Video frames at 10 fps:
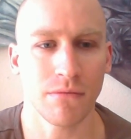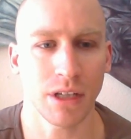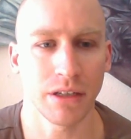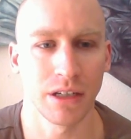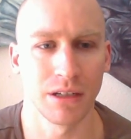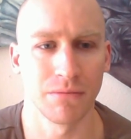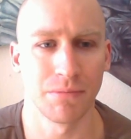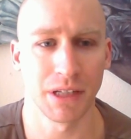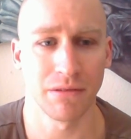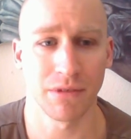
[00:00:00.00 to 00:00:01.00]

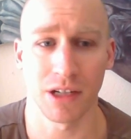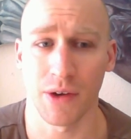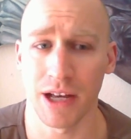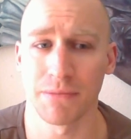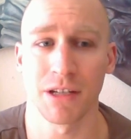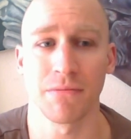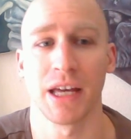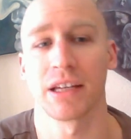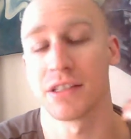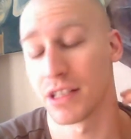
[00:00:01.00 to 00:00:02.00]
But how many
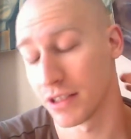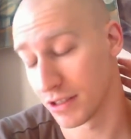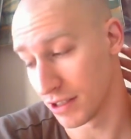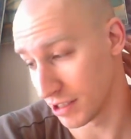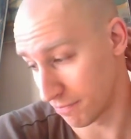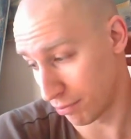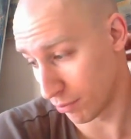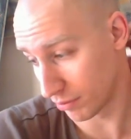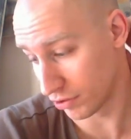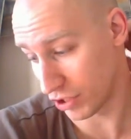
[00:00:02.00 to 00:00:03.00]
magazines does a
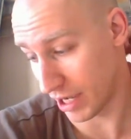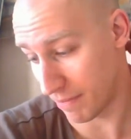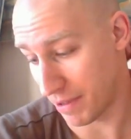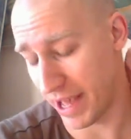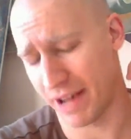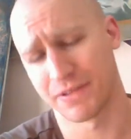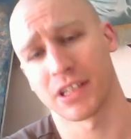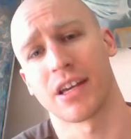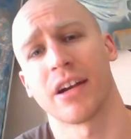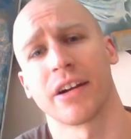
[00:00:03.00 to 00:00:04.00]
porn shop have to
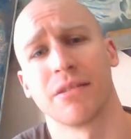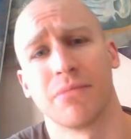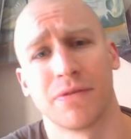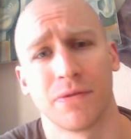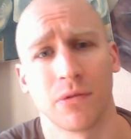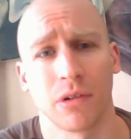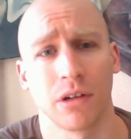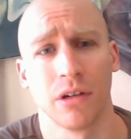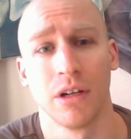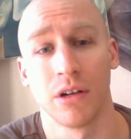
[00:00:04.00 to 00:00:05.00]
carry
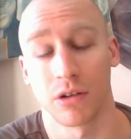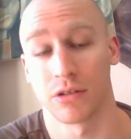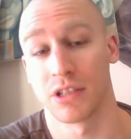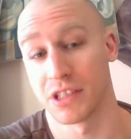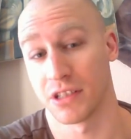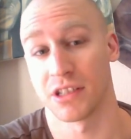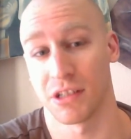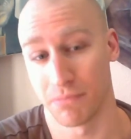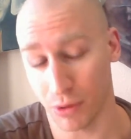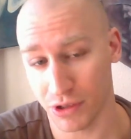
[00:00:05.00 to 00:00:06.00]
before, or does a
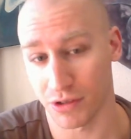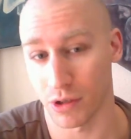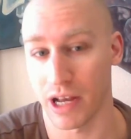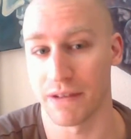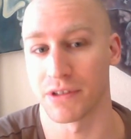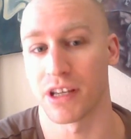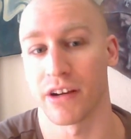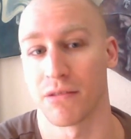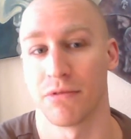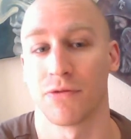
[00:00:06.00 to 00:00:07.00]
bookstore have to
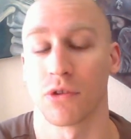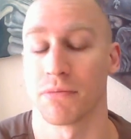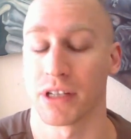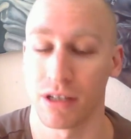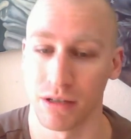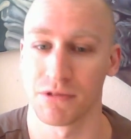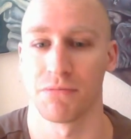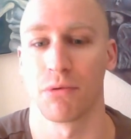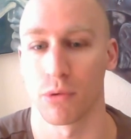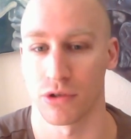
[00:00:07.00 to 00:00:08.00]
carry before it becomes a
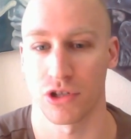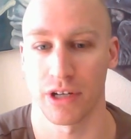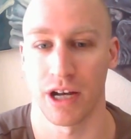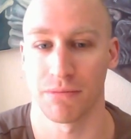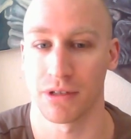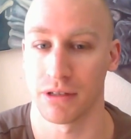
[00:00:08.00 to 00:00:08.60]
porn shop?